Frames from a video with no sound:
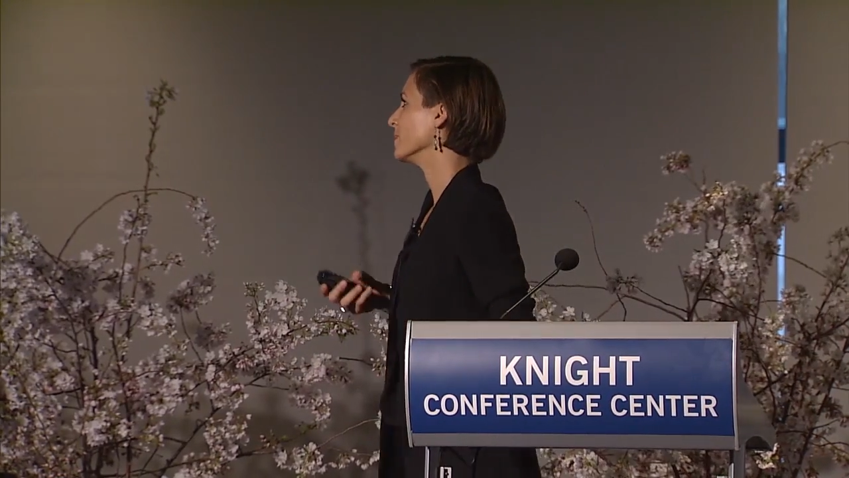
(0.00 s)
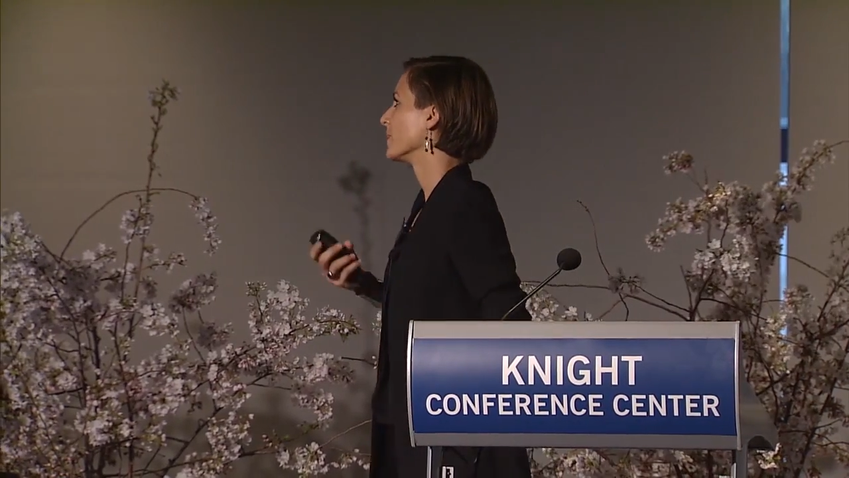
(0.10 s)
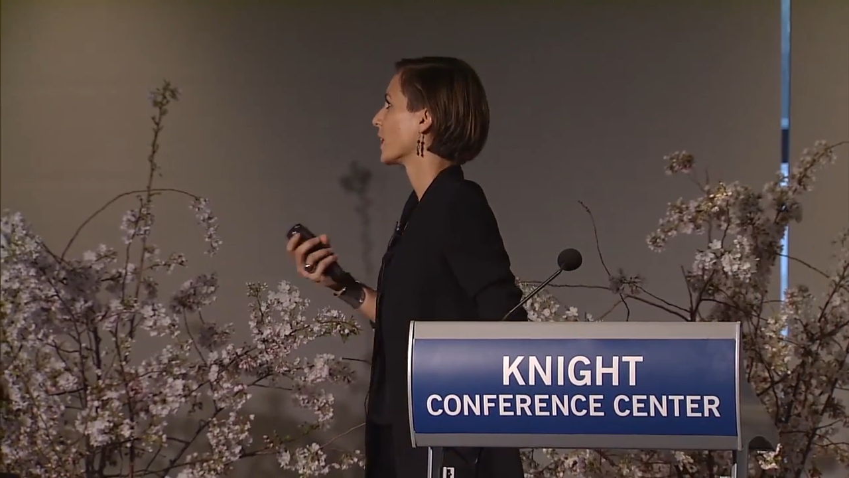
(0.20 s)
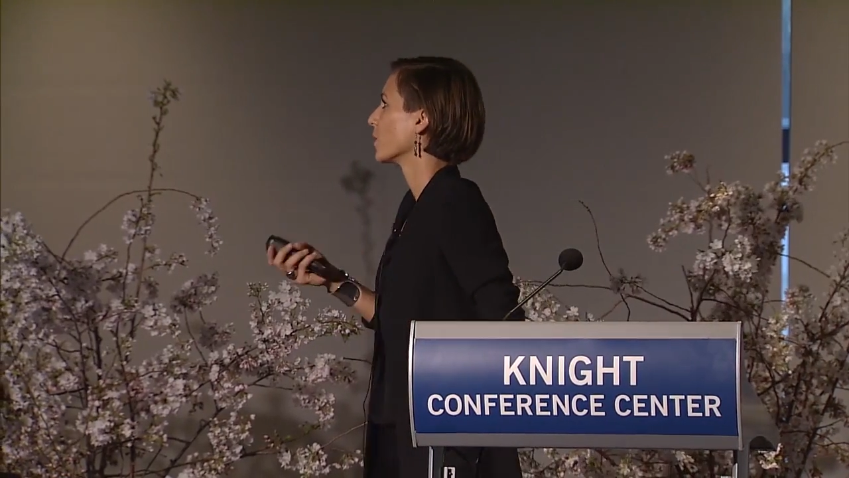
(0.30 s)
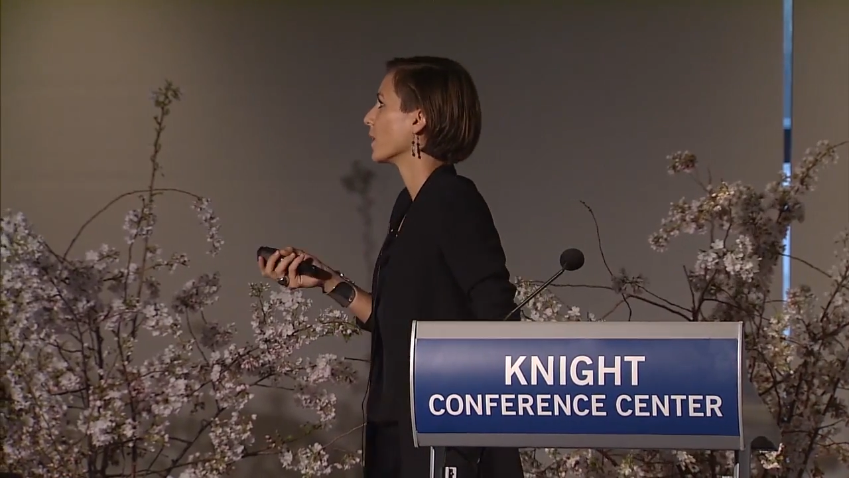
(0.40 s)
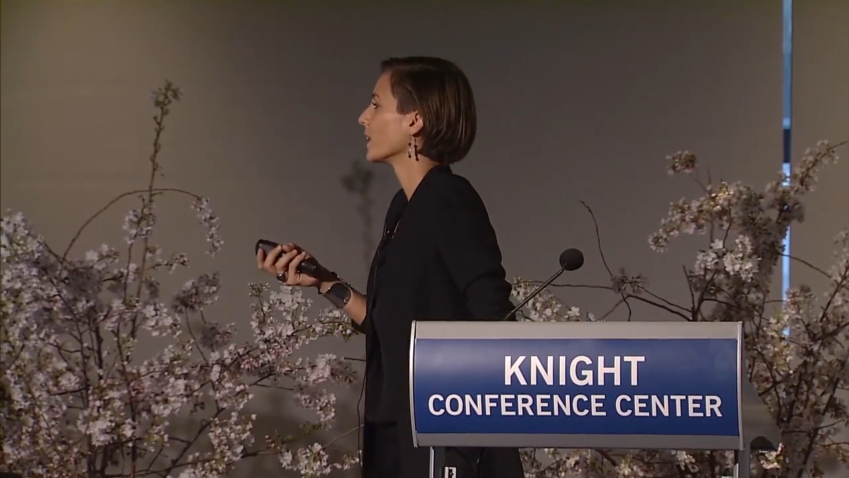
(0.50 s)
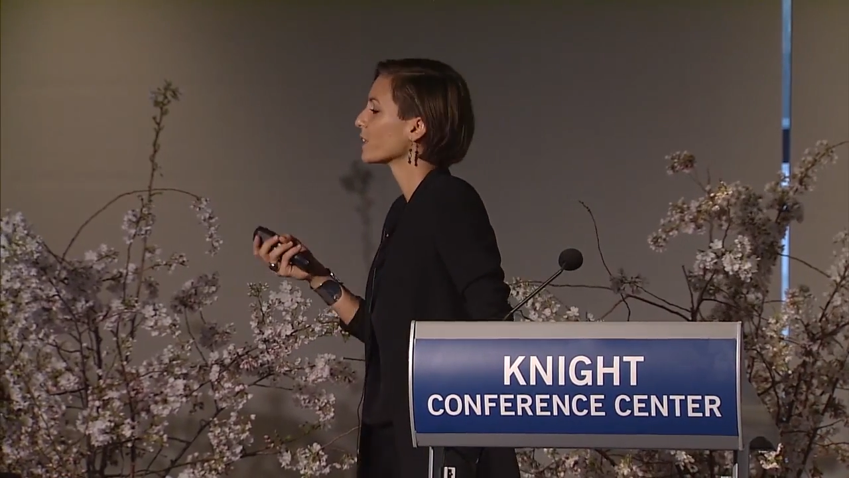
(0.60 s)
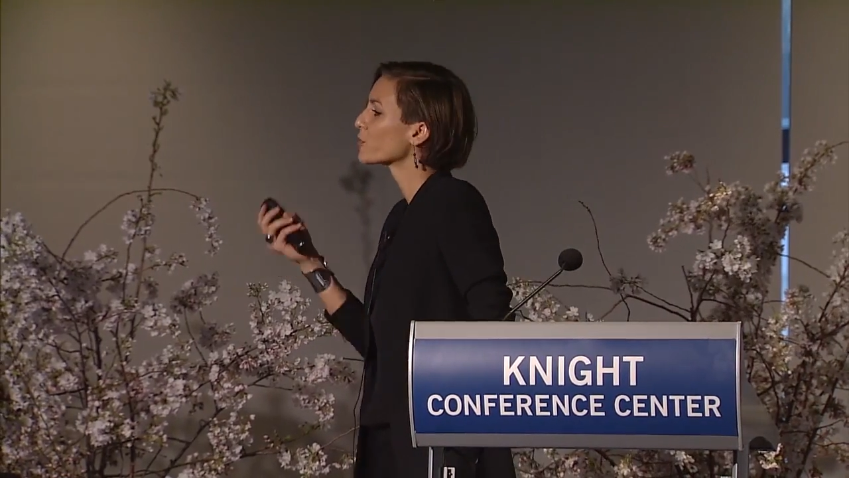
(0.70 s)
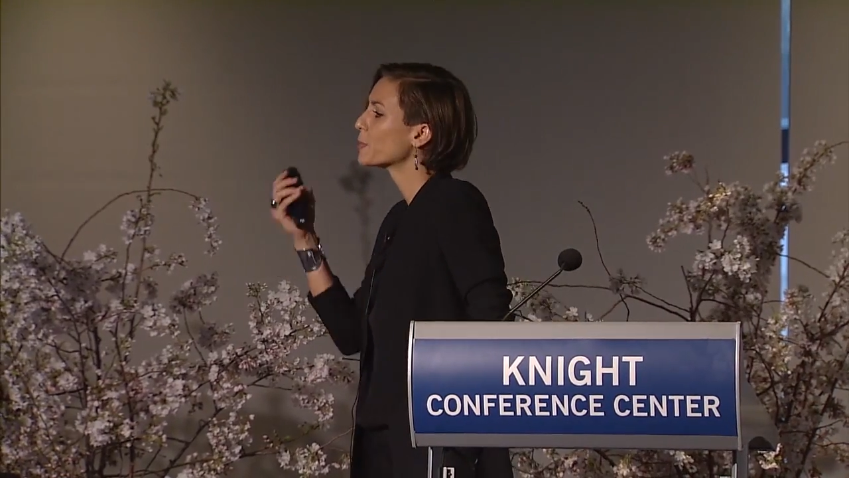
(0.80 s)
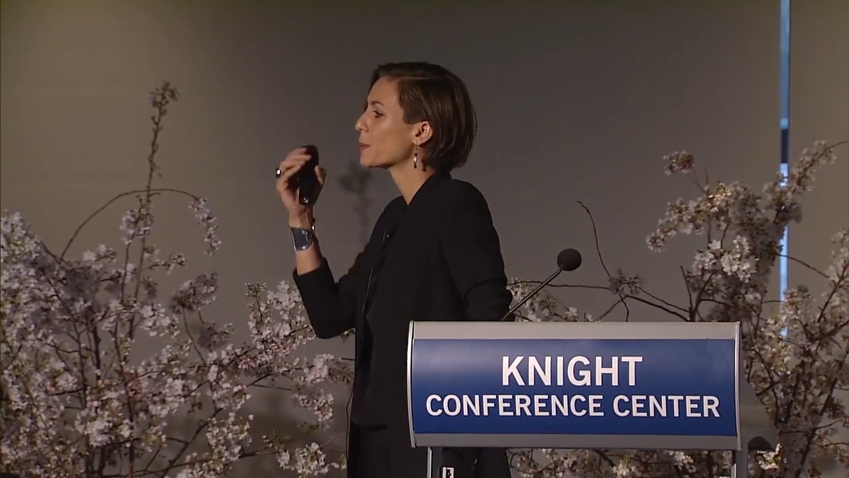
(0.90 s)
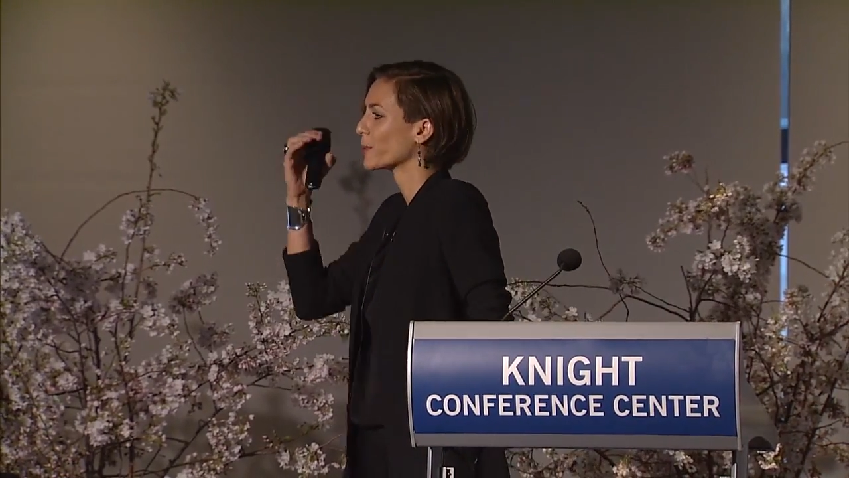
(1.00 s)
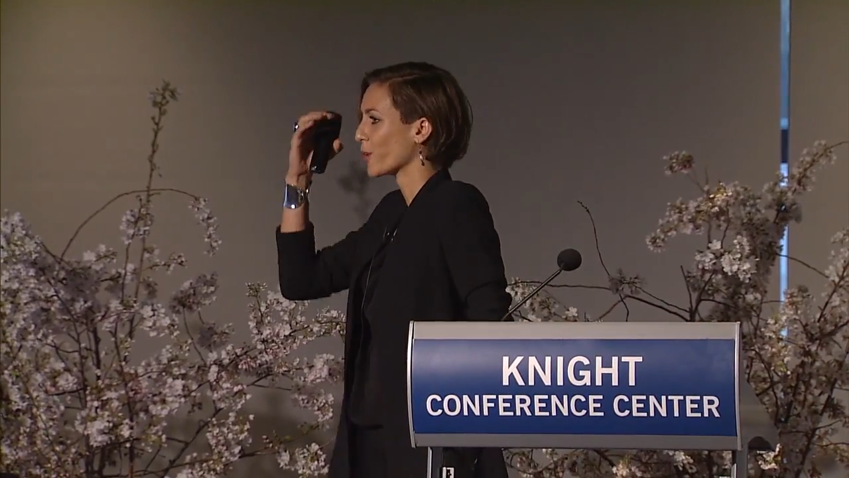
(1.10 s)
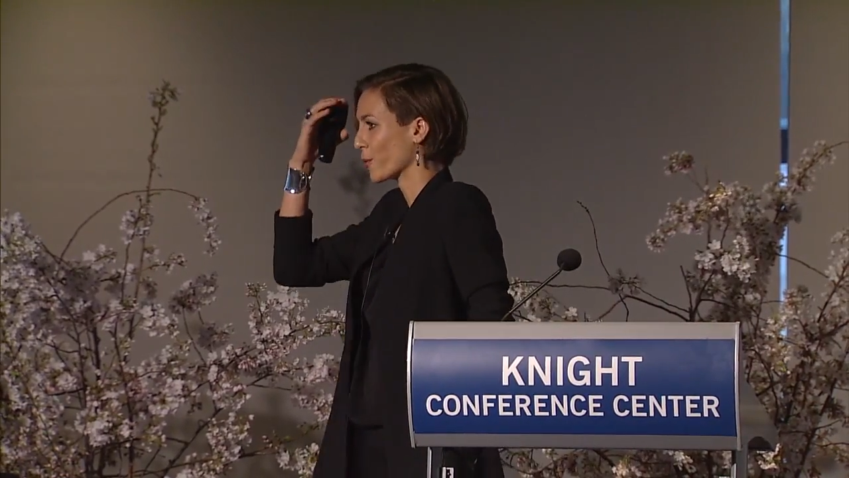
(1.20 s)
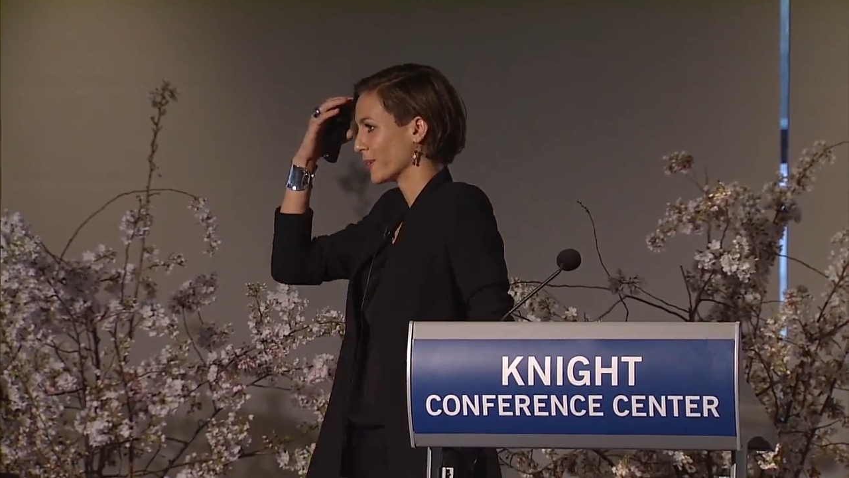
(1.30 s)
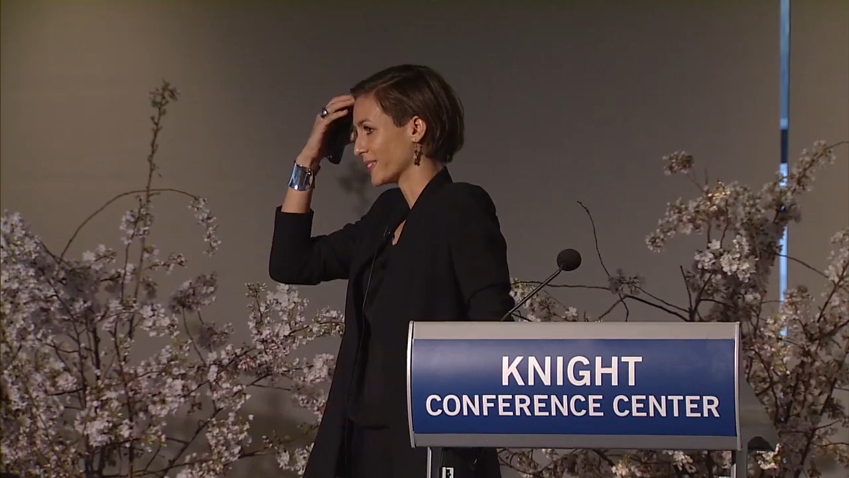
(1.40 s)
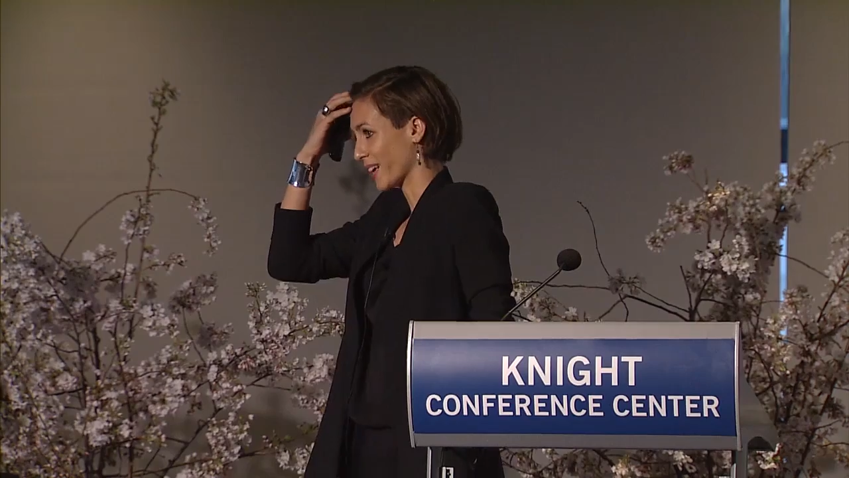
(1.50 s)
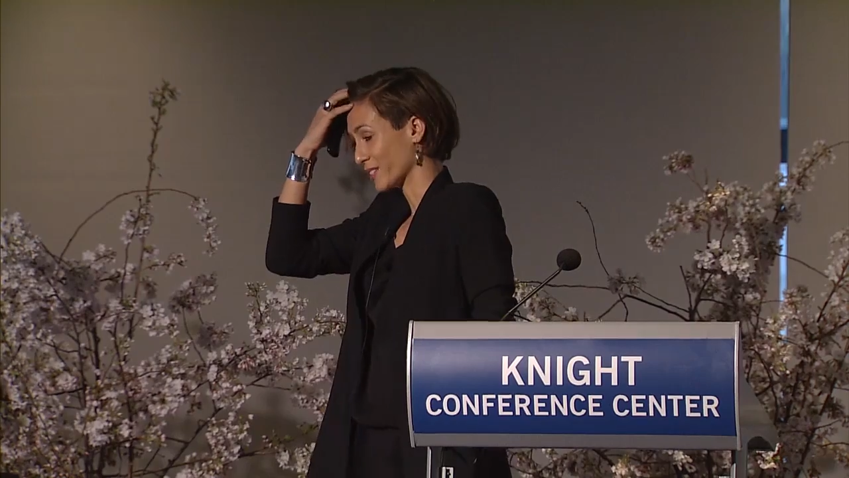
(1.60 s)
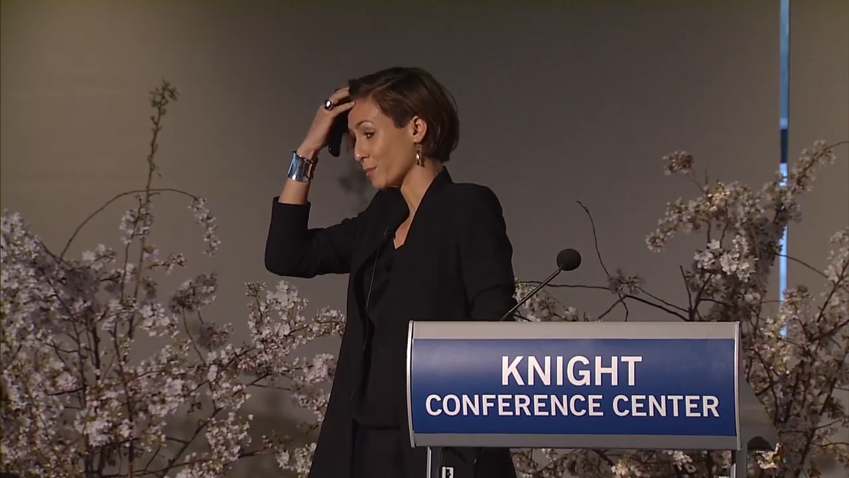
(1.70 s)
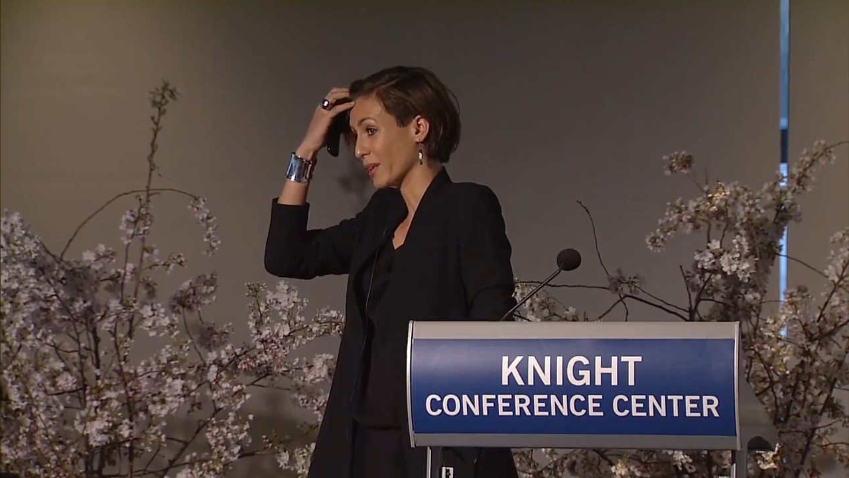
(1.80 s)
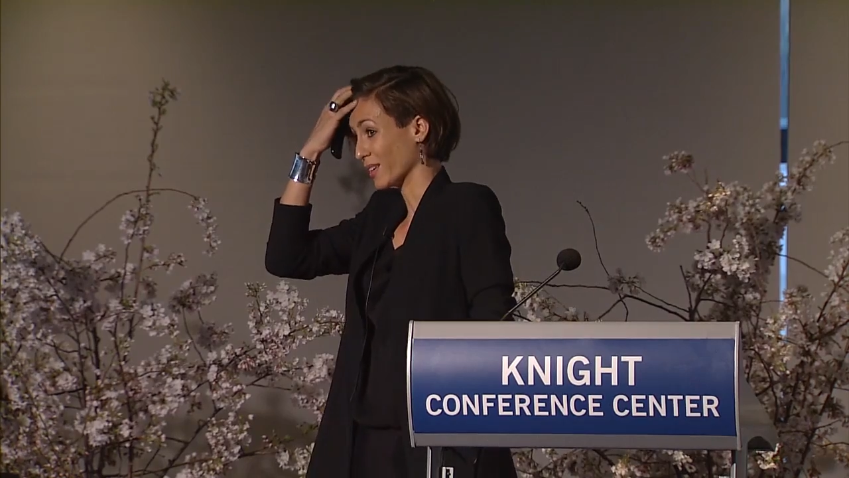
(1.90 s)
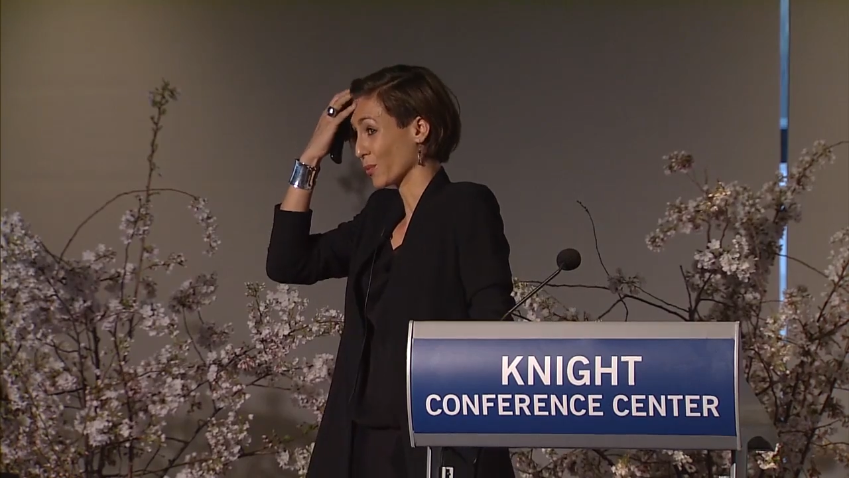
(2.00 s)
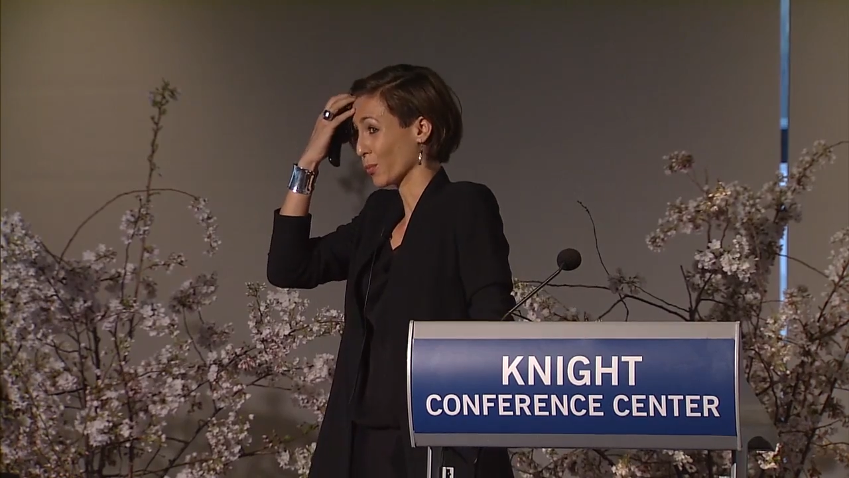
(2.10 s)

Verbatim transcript: Now, a lot of people always ask me